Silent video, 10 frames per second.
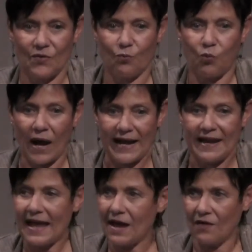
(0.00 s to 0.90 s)
right
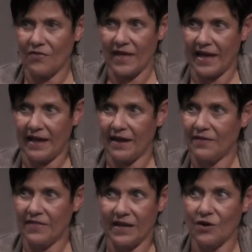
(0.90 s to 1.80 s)
now
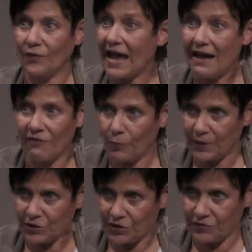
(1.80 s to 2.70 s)
they don't have
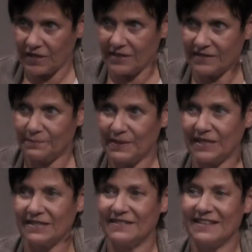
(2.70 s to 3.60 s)
open units
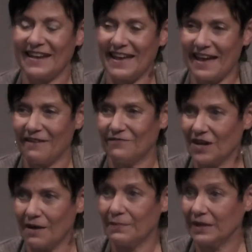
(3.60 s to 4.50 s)
because they have
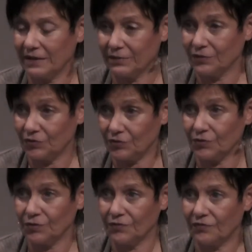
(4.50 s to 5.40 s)
not been able
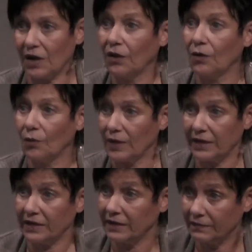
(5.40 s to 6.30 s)
to follow
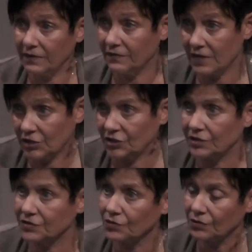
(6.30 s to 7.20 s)
any
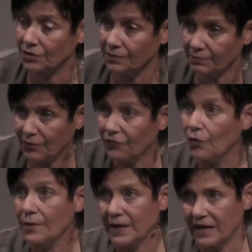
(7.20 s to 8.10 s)
evictions or
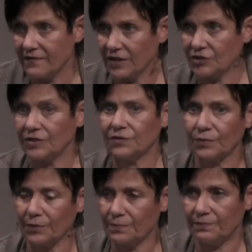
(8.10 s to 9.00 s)
perform any evictions
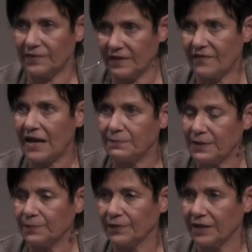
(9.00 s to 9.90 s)
where they've had
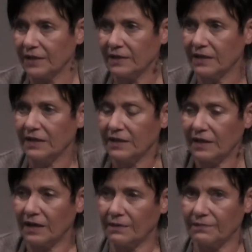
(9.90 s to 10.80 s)
people that
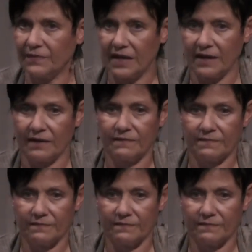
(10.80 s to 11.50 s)
they